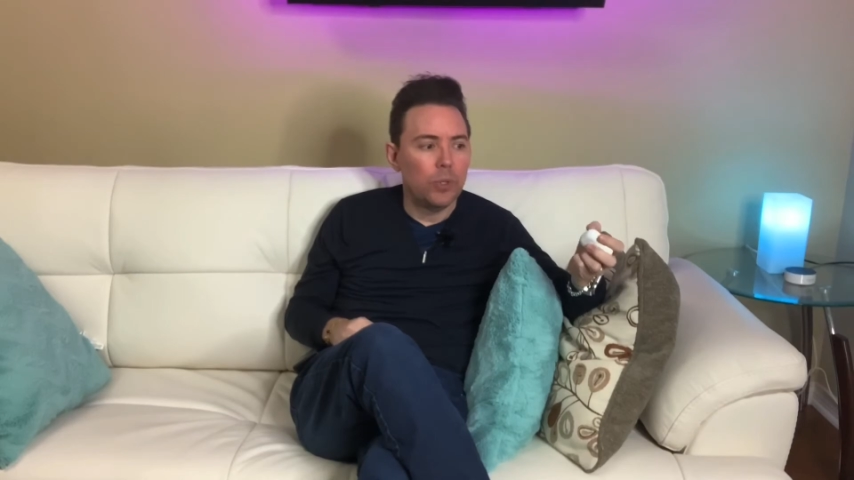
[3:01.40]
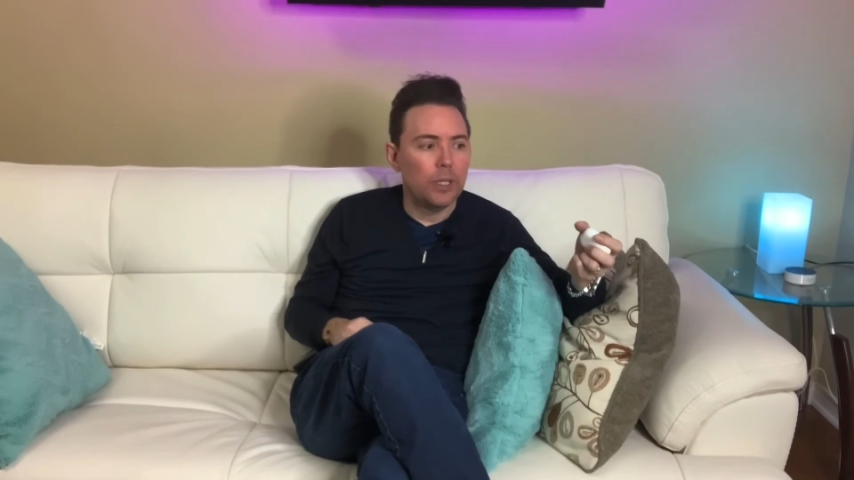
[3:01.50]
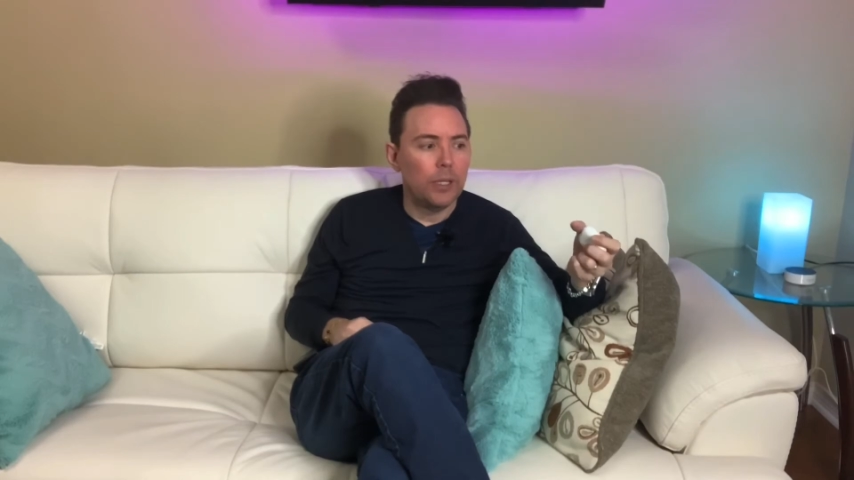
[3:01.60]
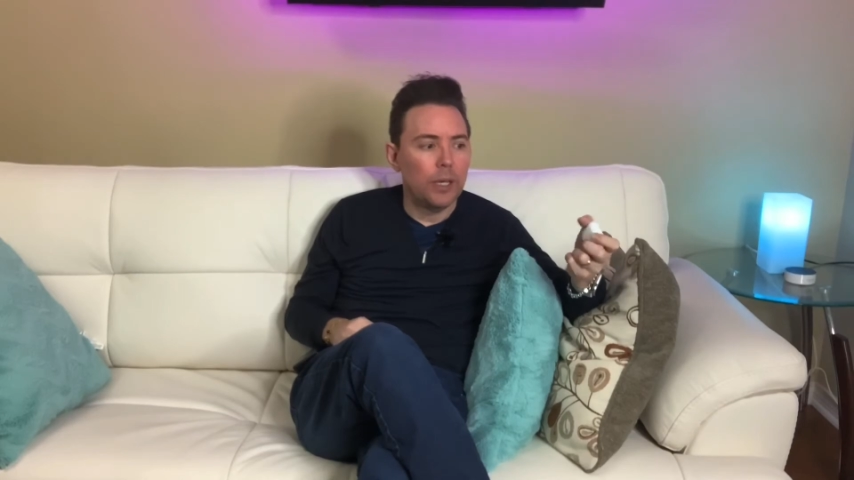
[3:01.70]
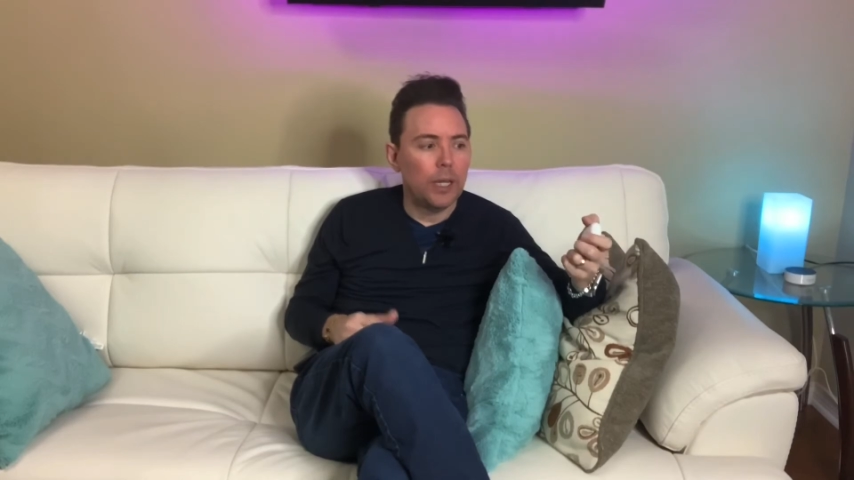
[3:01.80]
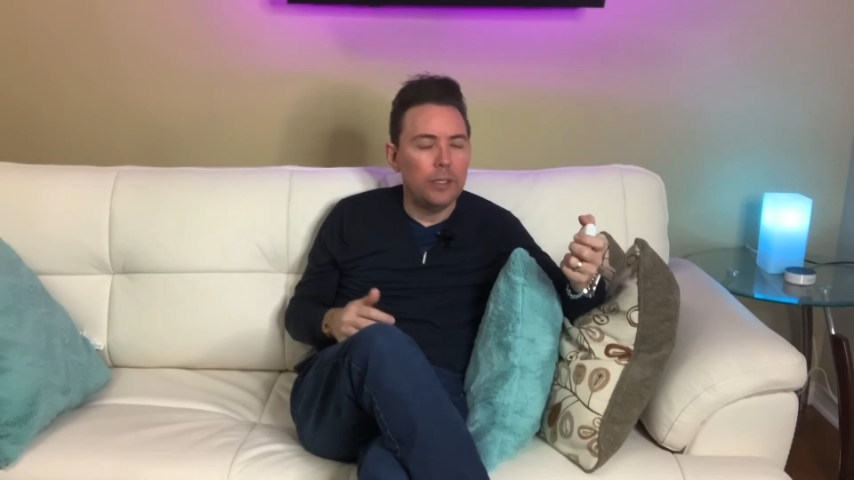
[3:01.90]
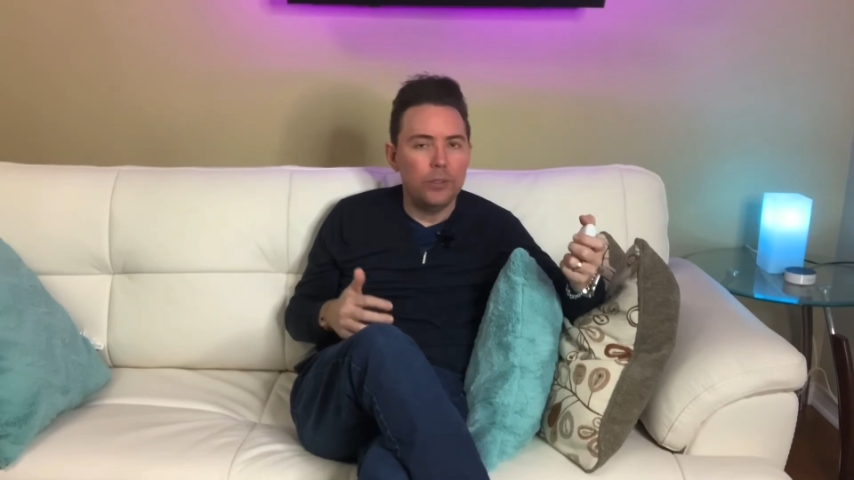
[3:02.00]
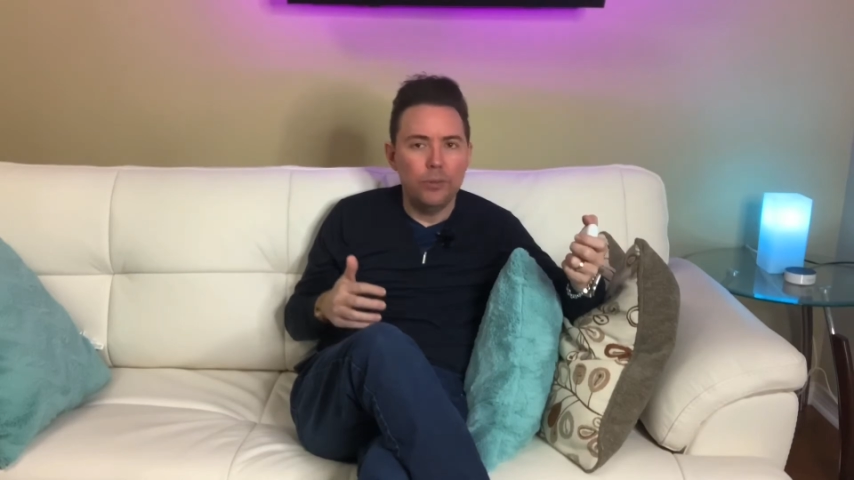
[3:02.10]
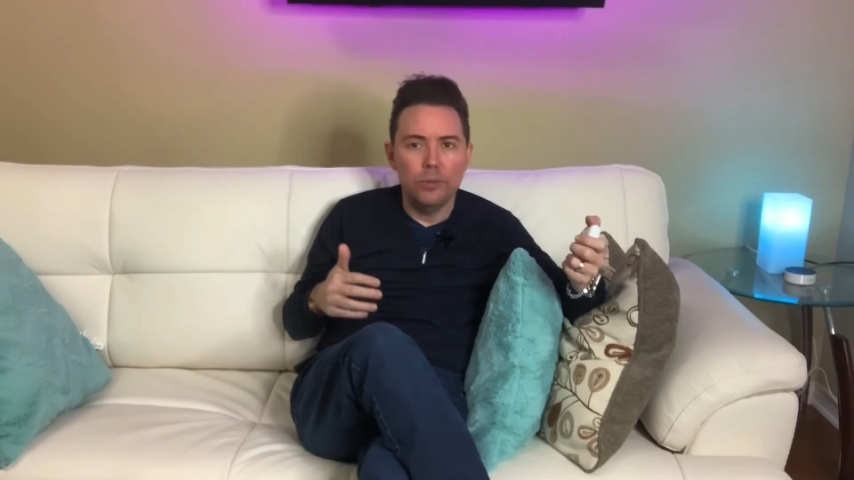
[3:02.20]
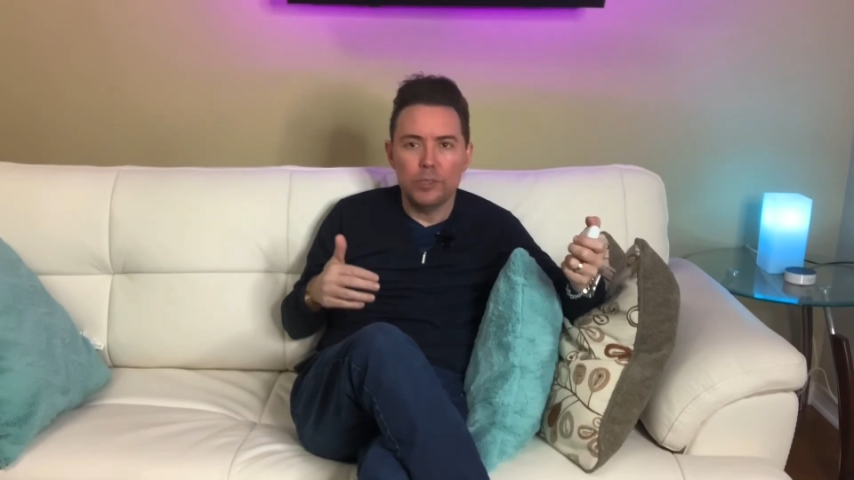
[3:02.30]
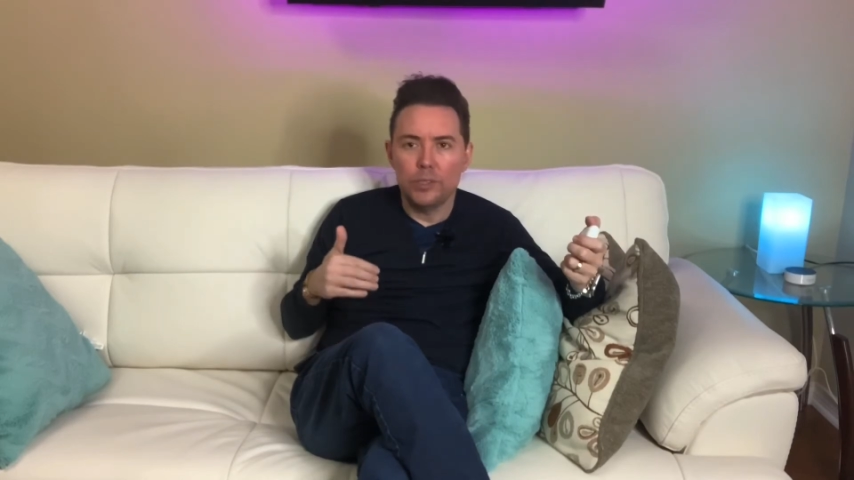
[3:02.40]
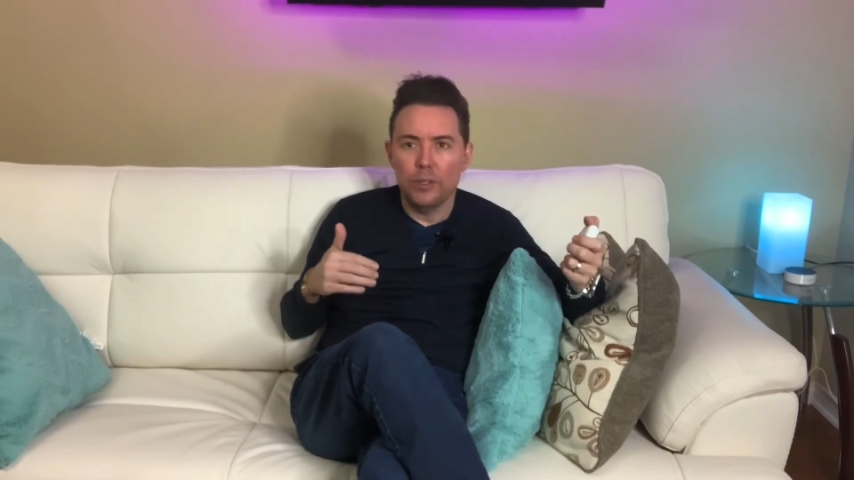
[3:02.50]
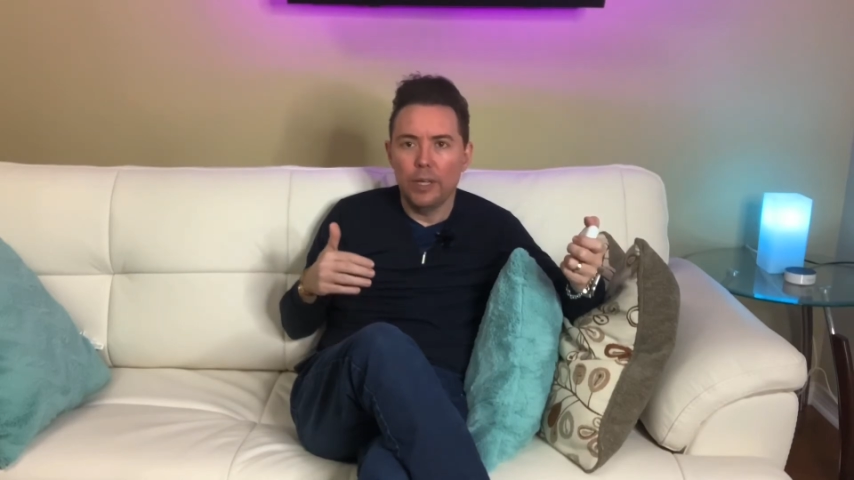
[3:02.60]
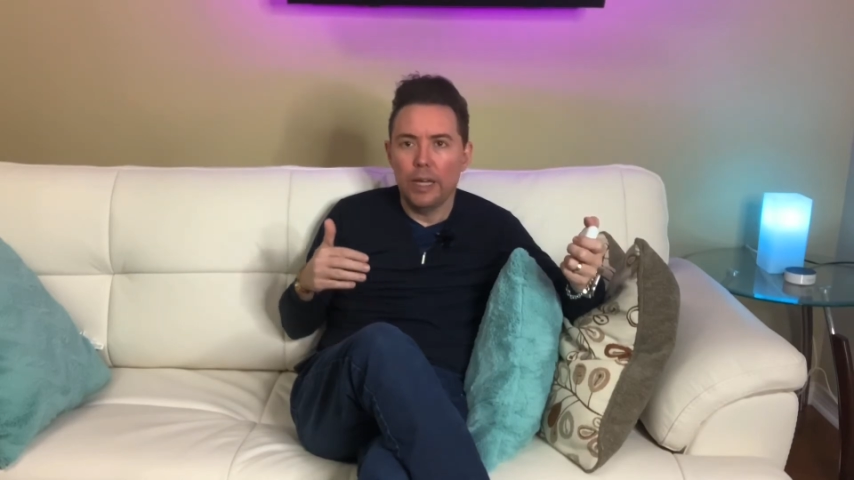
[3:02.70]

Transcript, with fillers: whatnot, I do still